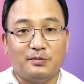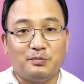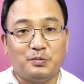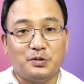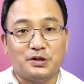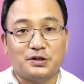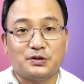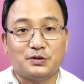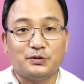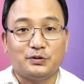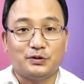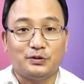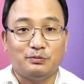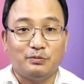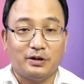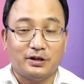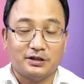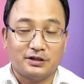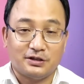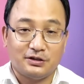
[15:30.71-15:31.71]
episode
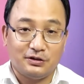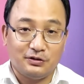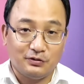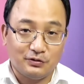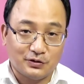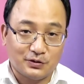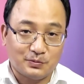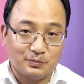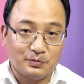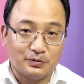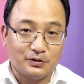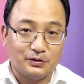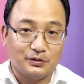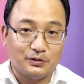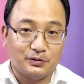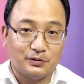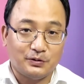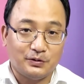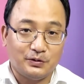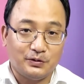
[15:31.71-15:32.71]
was useful
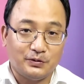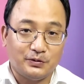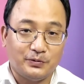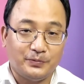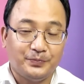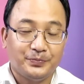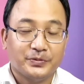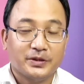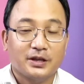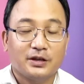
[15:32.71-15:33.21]
to you.